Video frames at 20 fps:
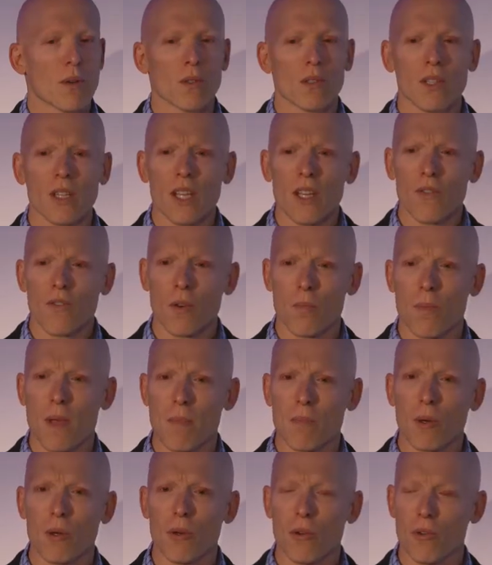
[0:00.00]
we were looking for
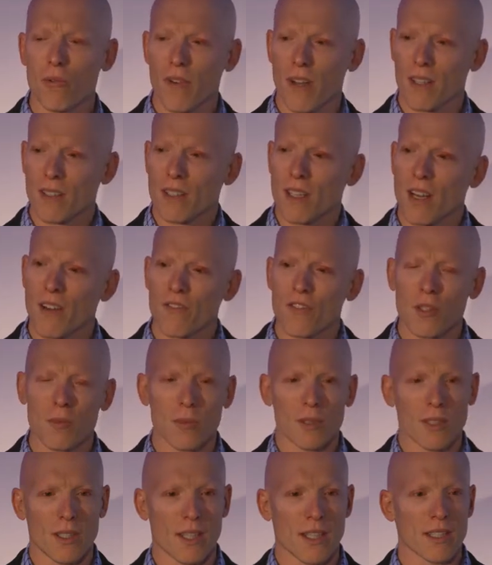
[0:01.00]
people who felt
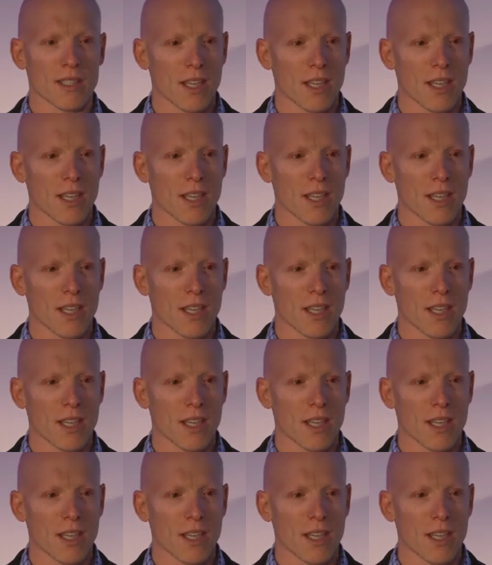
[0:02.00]
comfortable in